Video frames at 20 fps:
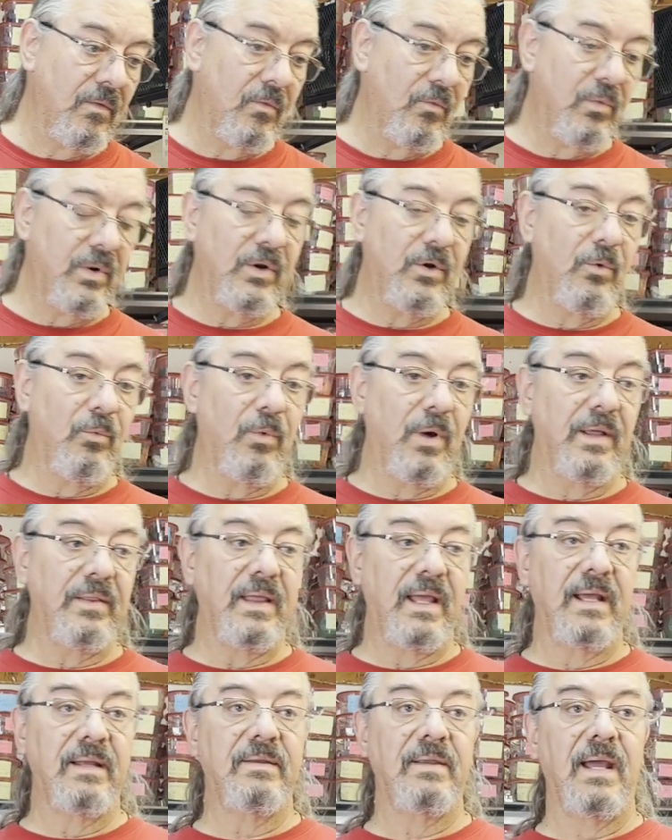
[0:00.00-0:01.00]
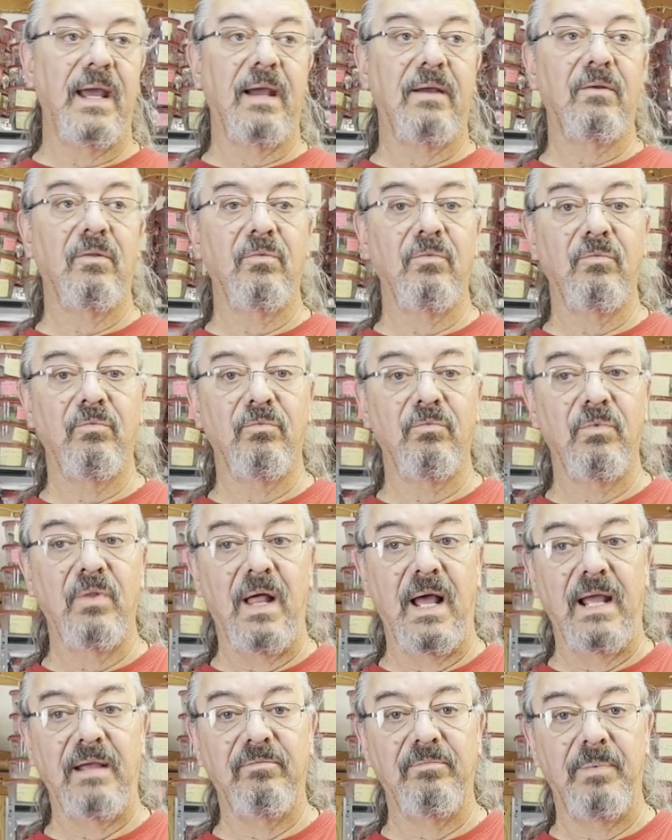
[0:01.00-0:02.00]
We know why they attack
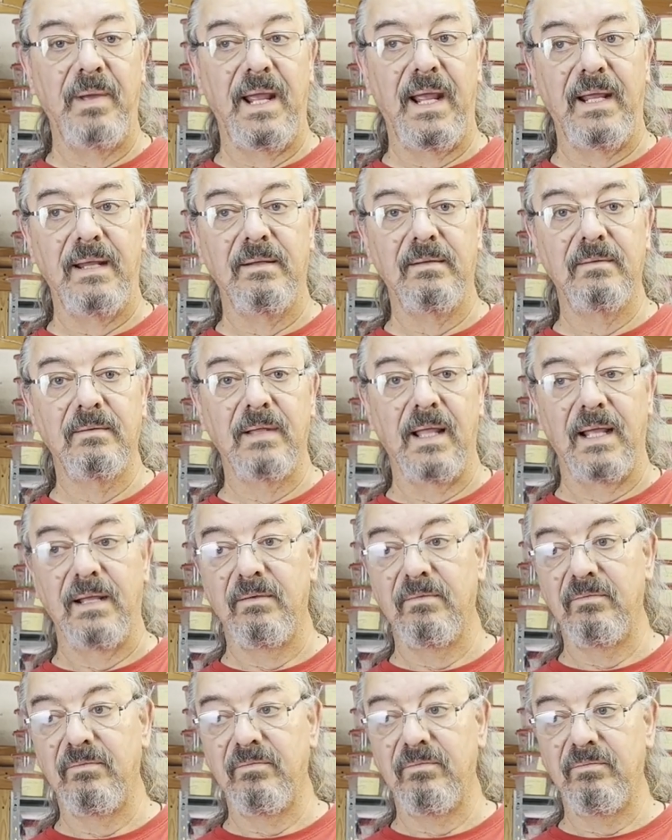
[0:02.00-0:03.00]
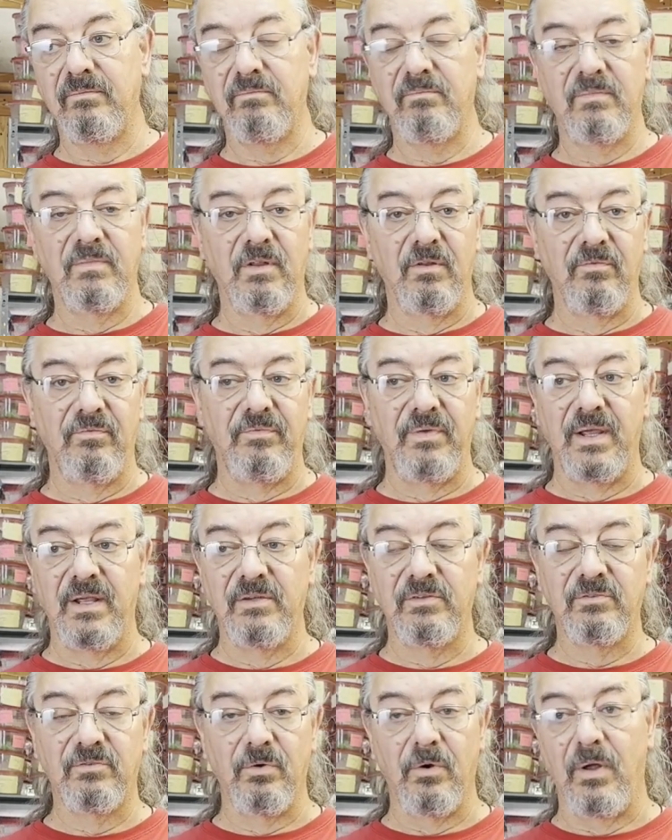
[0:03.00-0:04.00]
live bait, like little
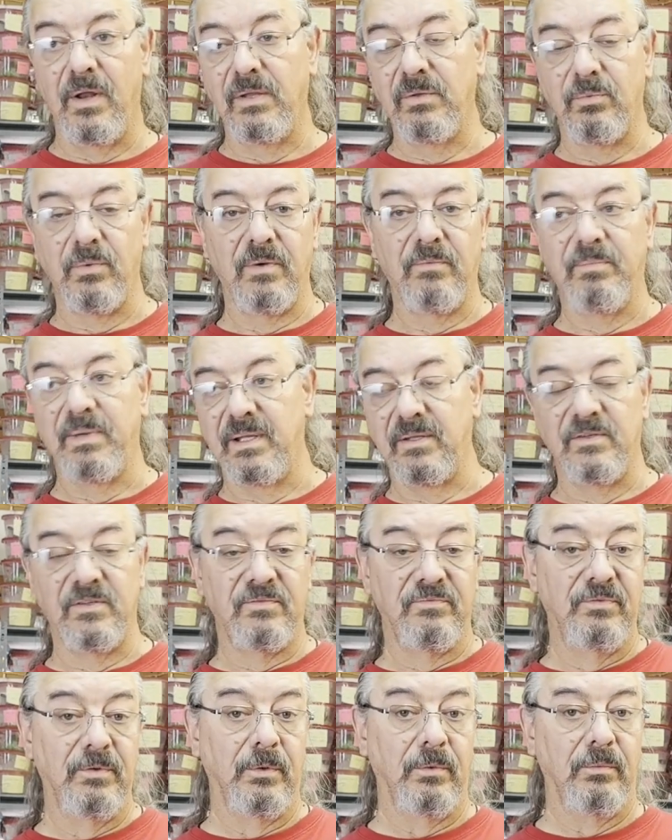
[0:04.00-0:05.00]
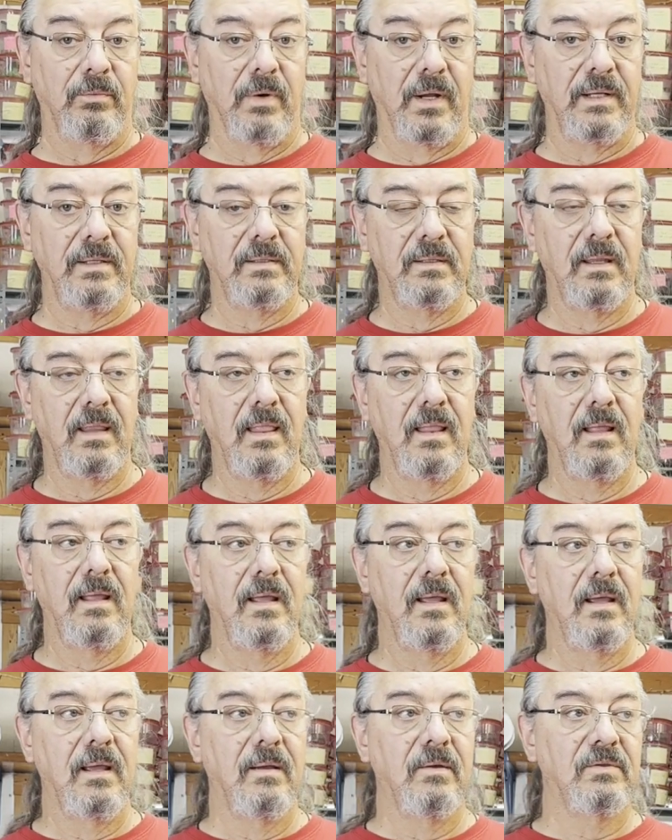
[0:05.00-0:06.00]
fish, crawdads, whatever, because it's food, right?
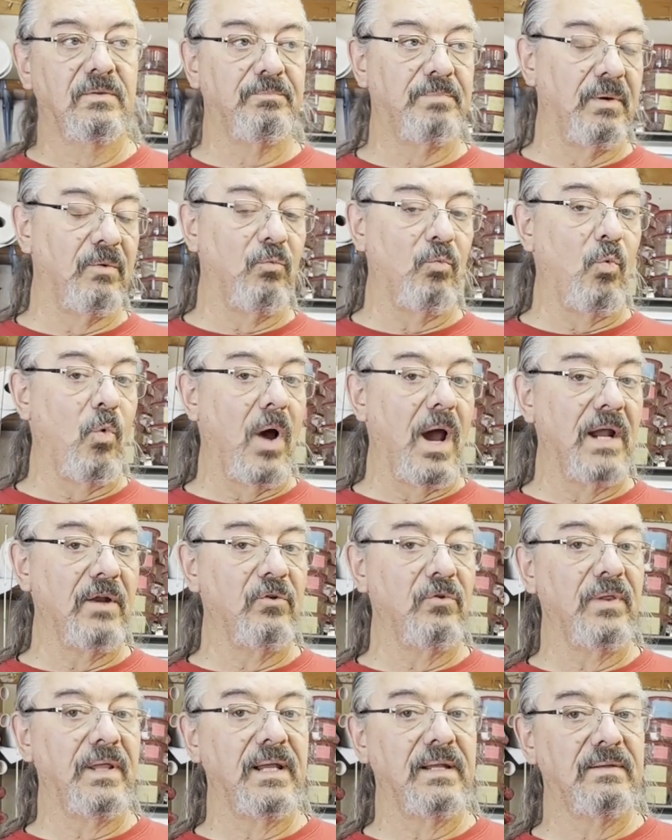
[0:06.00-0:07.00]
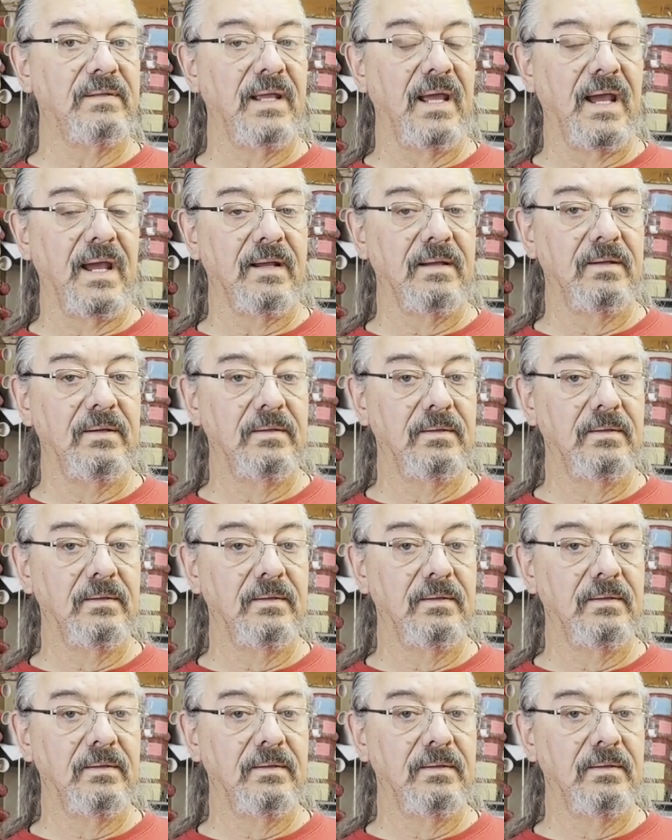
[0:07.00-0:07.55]
But why do they attack